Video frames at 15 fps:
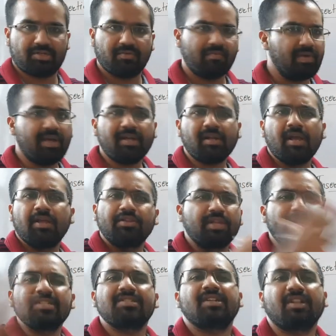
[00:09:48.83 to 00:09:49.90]
where
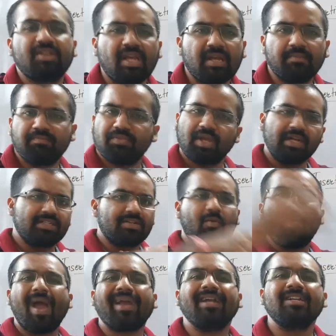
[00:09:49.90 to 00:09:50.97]
there is nothing, it's a
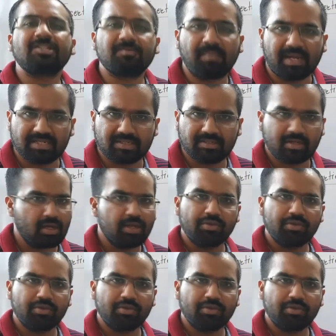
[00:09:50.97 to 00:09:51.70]
vacant space.